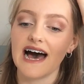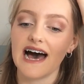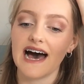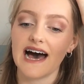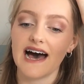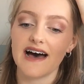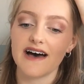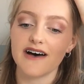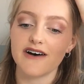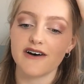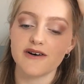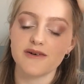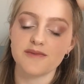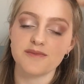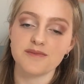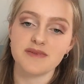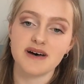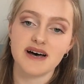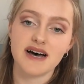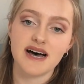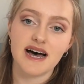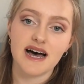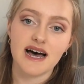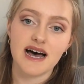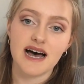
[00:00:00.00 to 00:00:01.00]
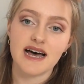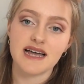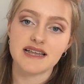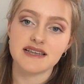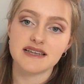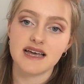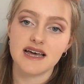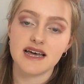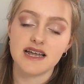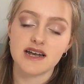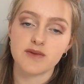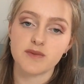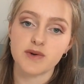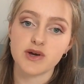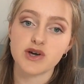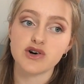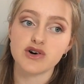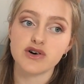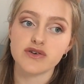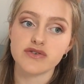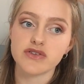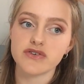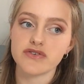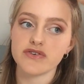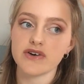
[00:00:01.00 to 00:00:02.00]
And then we got
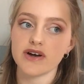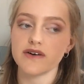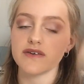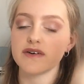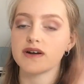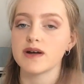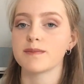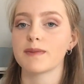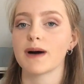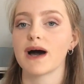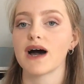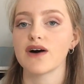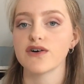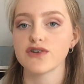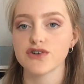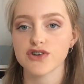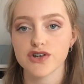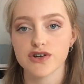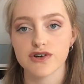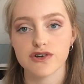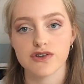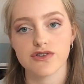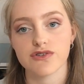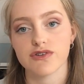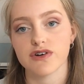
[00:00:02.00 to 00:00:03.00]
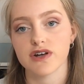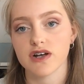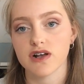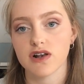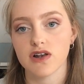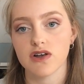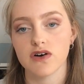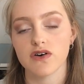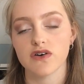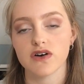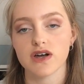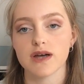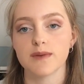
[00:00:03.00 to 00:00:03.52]
off the ferry about 2-3 o'clock,